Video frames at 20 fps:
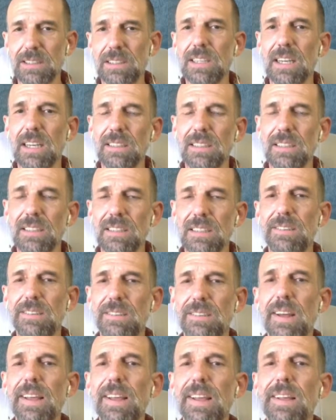Yeah.
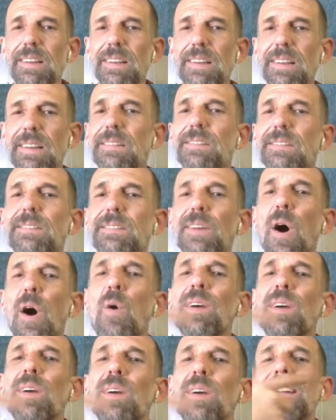Exactly.
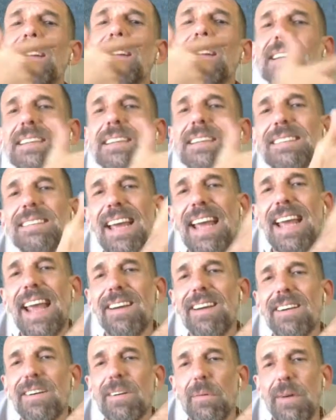Don't get addicted. And for some
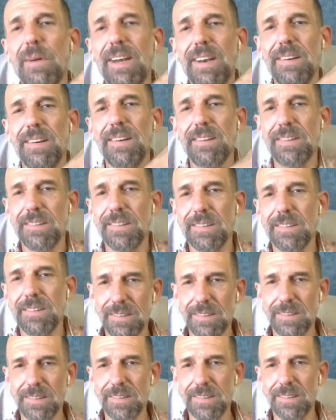reason, no one can do that.